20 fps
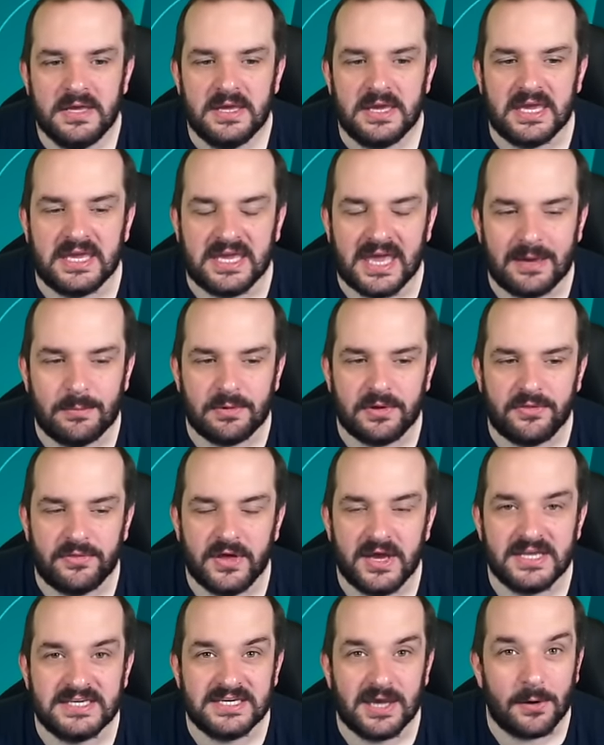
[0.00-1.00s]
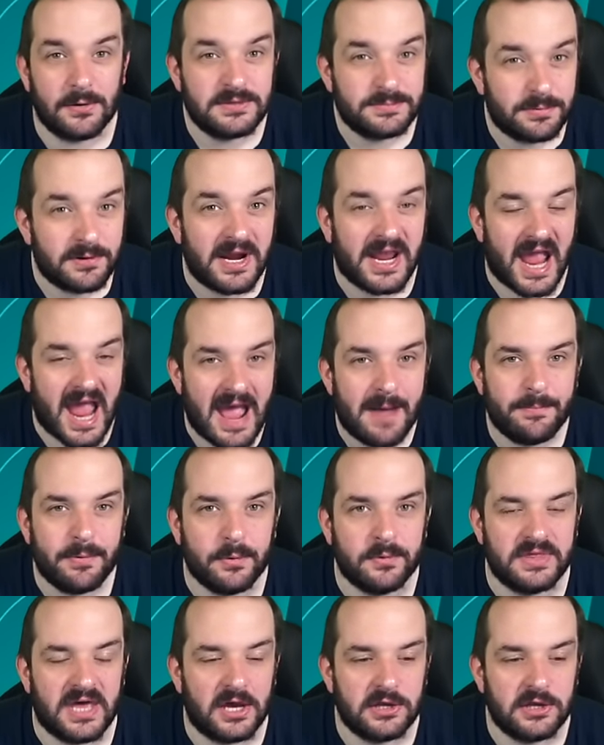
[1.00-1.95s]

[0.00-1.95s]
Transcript: in Game Week thirty, I was pretty happy with that.